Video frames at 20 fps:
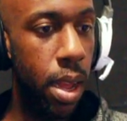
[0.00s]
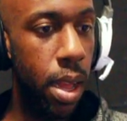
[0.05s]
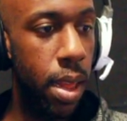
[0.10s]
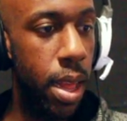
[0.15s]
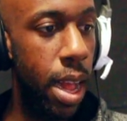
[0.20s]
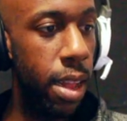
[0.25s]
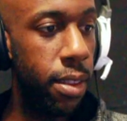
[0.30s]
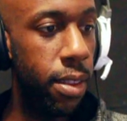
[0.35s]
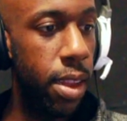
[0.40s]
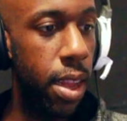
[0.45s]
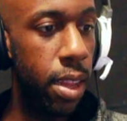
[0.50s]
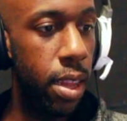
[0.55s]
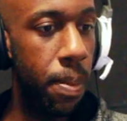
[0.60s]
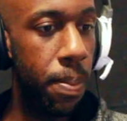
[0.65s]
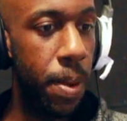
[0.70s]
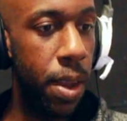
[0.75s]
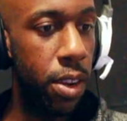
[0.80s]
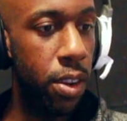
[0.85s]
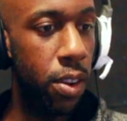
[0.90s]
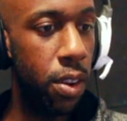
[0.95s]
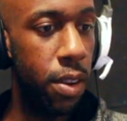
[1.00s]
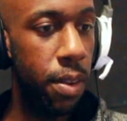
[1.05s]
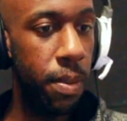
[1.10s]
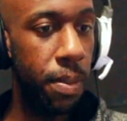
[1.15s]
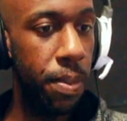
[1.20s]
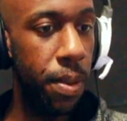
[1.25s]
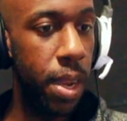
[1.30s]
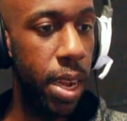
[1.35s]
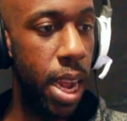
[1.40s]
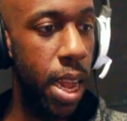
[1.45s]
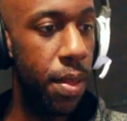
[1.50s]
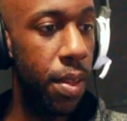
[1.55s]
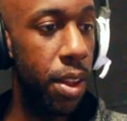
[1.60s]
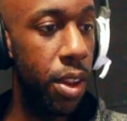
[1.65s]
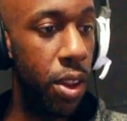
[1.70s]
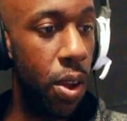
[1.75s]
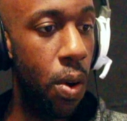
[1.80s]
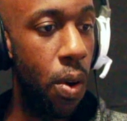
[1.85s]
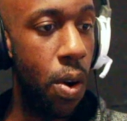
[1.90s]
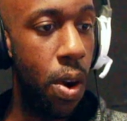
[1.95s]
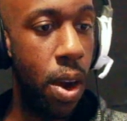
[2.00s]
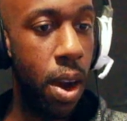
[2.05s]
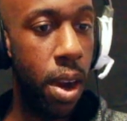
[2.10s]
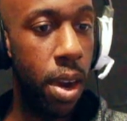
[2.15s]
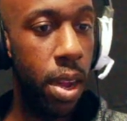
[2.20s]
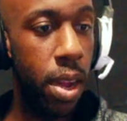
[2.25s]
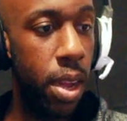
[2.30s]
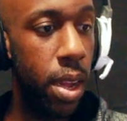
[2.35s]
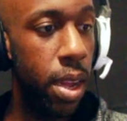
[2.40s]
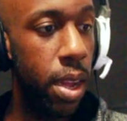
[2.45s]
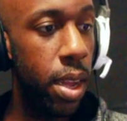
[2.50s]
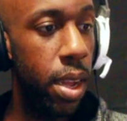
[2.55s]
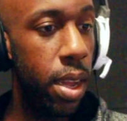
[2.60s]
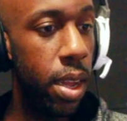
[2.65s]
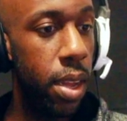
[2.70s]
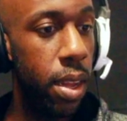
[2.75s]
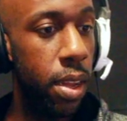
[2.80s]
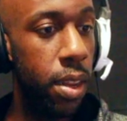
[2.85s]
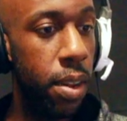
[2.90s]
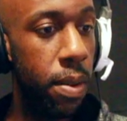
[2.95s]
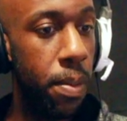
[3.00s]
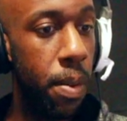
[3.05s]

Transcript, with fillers: That's it. The picture complete and the door to